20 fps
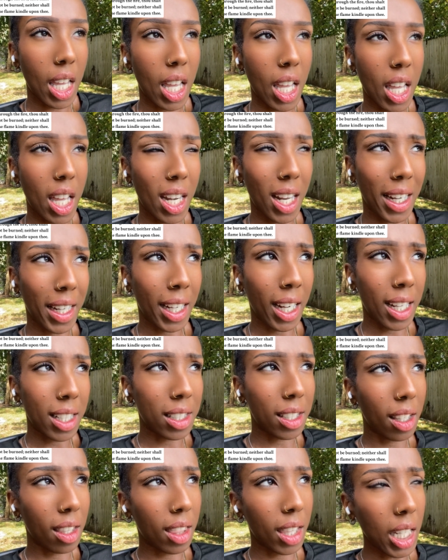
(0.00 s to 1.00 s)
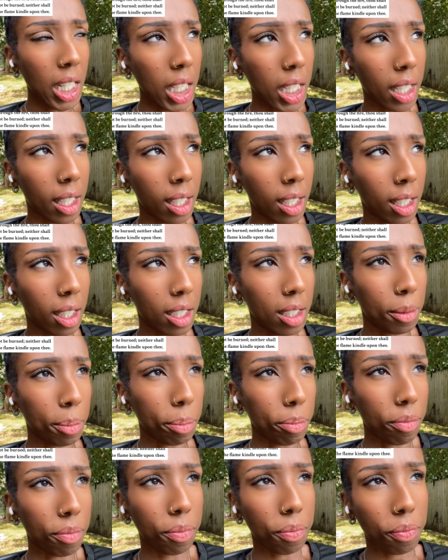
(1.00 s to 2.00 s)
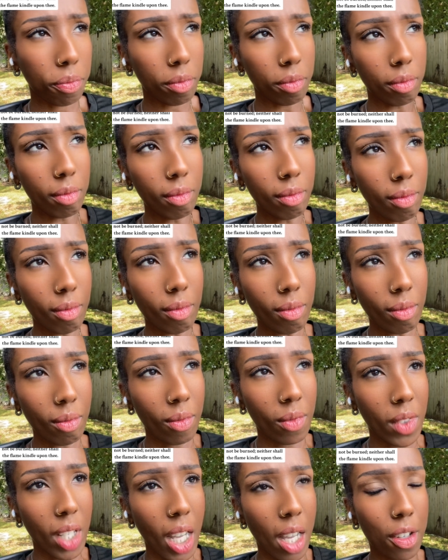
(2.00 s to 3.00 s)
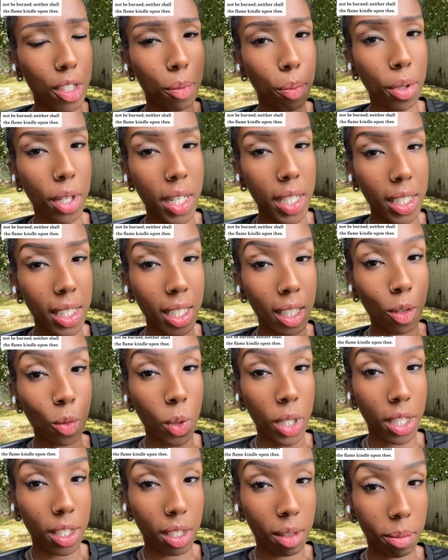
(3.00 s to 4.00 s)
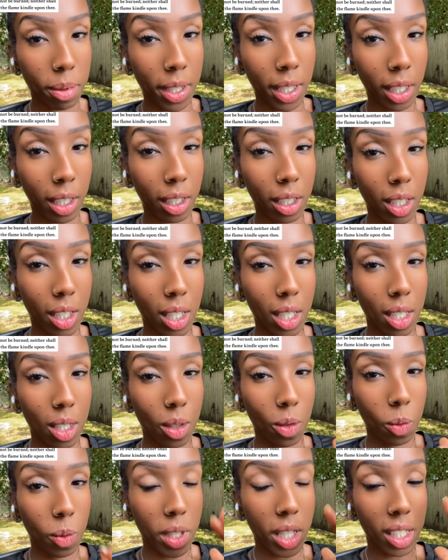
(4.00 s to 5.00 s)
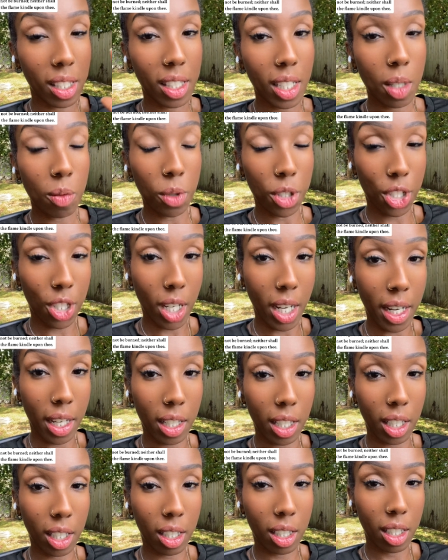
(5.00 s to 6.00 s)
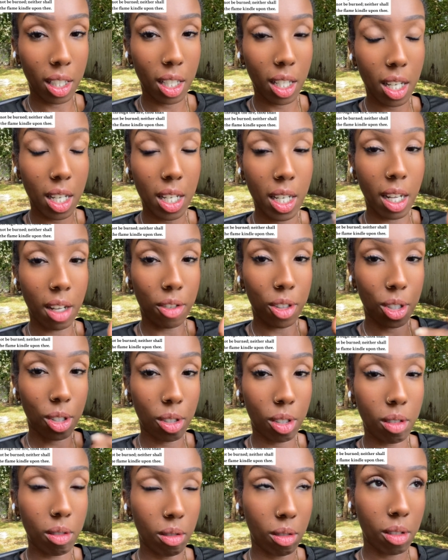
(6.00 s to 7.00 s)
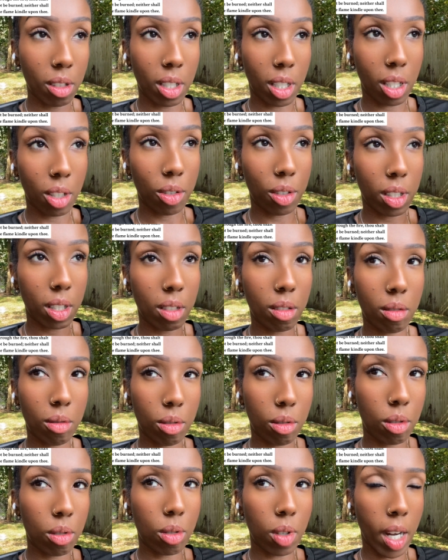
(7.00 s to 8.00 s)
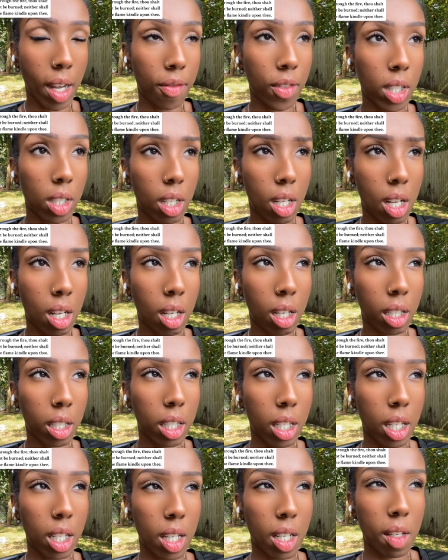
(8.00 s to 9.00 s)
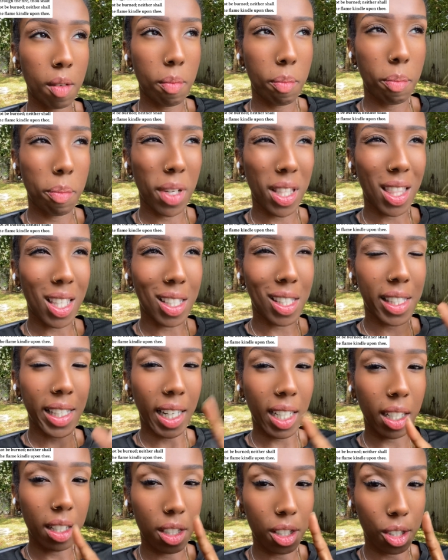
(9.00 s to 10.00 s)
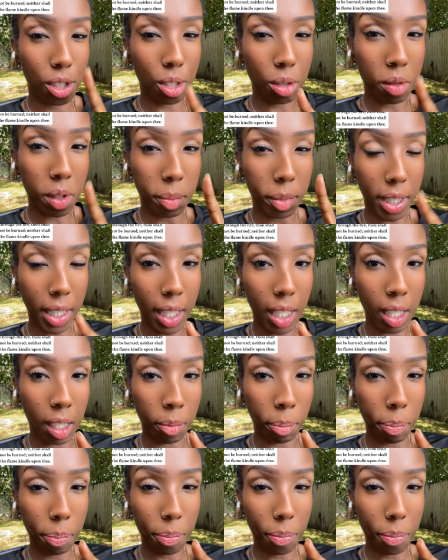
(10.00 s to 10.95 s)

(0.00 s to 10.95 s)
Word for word: And I got to thinking. I was praising and worshiping when the sun was shining and I was, you know, driving along. But the second the storm came,